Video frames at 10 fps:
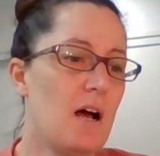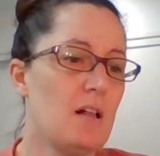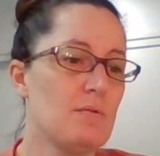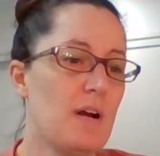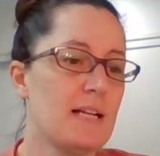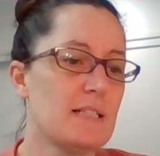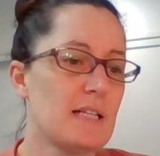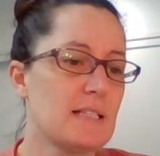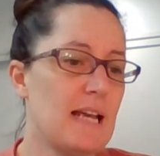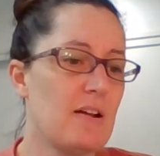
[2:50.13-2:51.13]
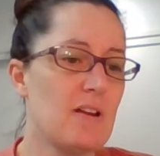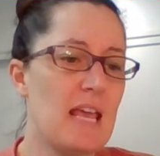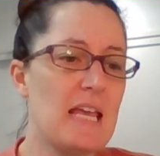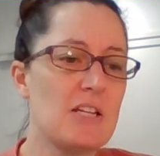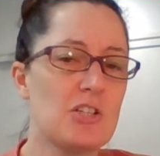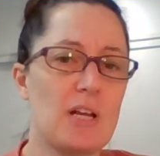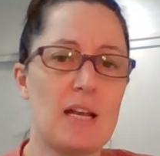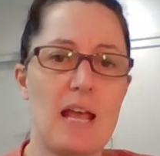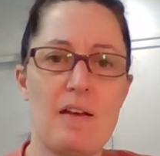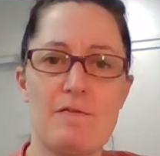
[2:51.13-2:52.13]
I'll write down each
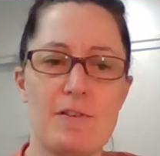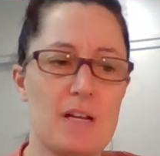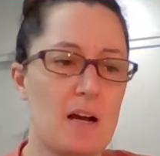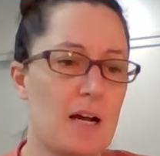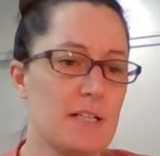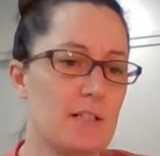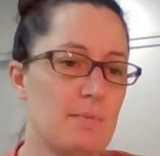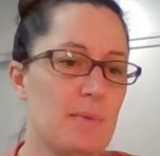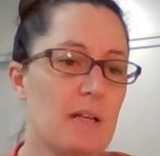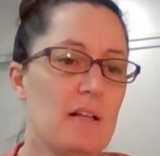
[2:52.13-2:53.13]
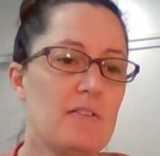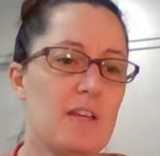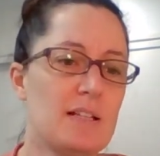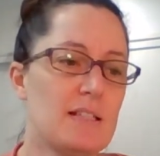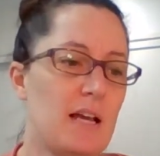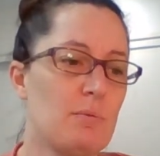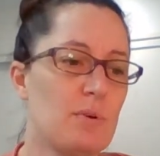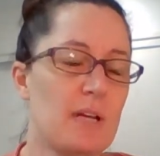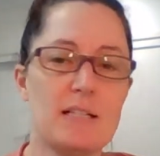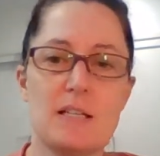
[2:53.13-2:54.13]
and every item. That's how
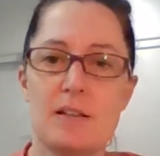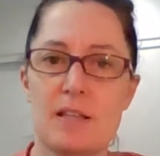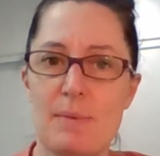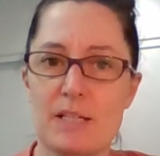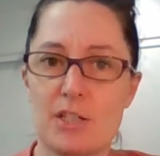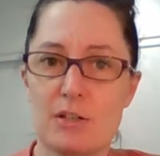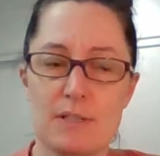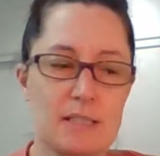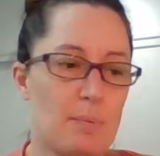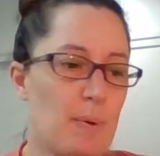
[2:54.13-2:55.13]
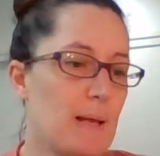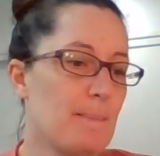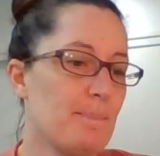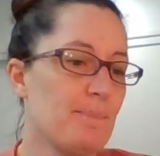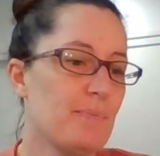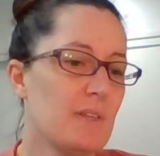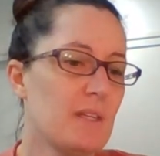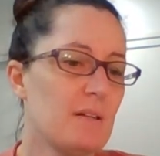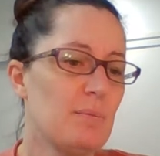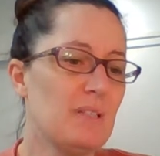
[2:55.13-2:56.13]
we'll get the magic recipe.
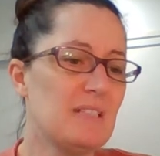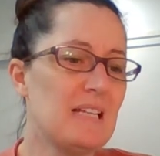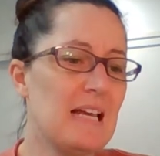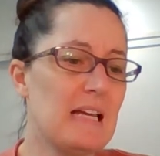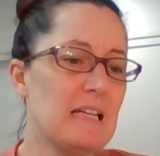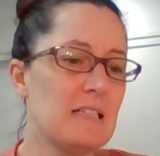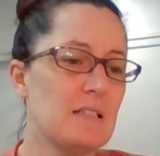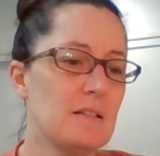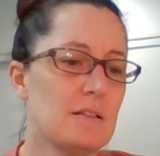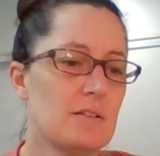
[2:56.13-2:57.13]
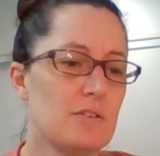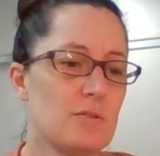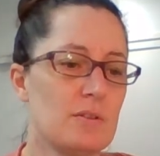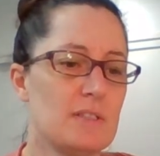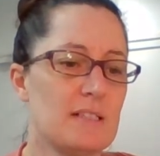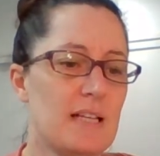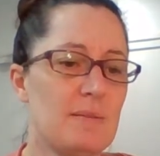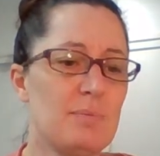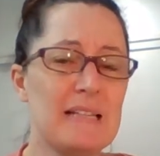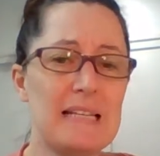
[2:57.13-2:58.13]
But Dad, George
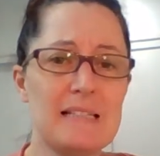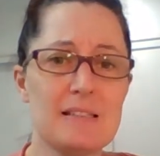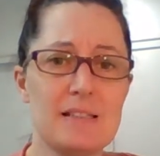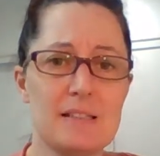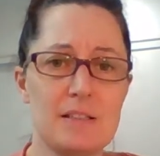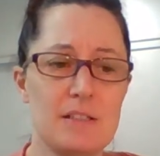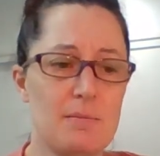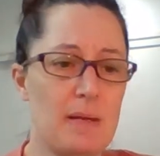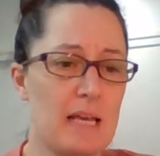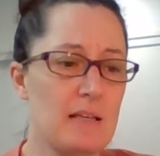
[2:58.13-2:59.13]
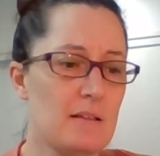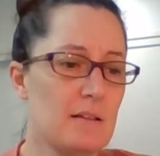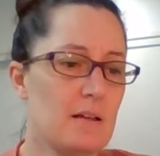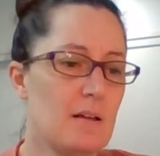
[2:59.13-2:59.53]
said, please listen to me.